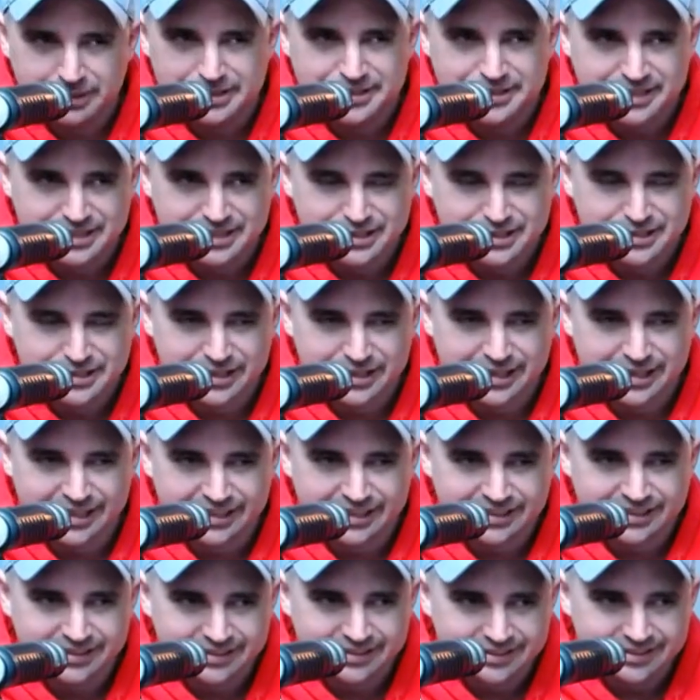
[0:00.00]
but since
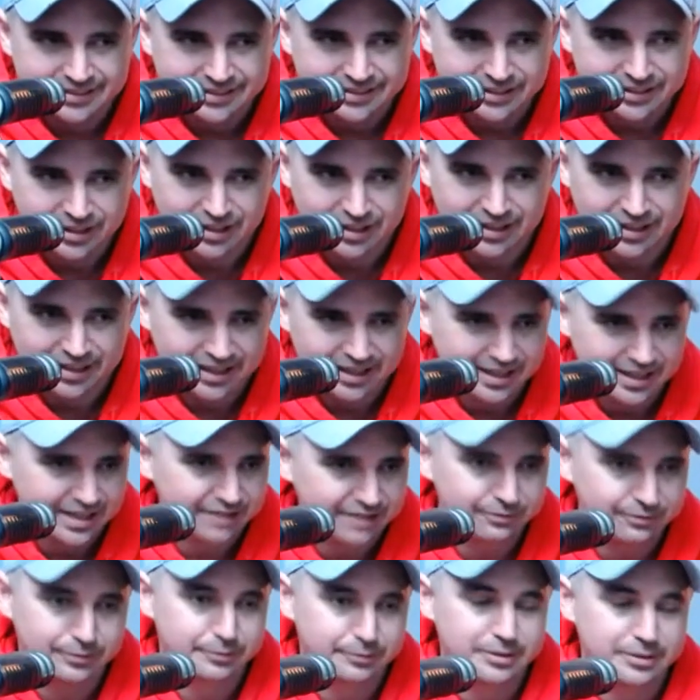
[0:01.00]
then,
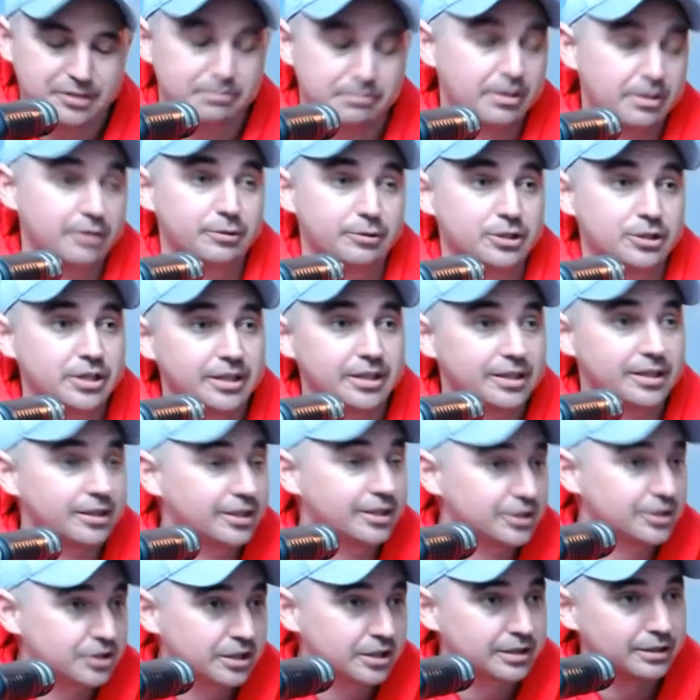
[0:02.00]
every resume we check,
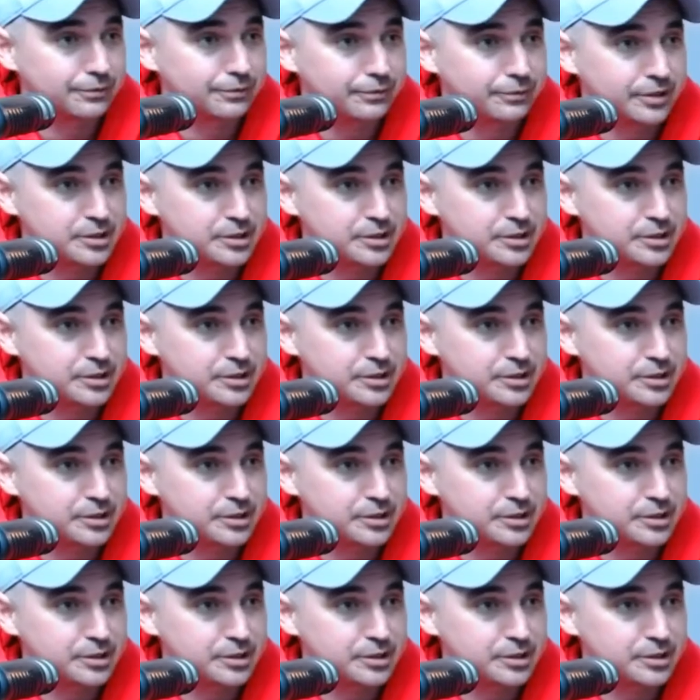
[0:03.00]
I check their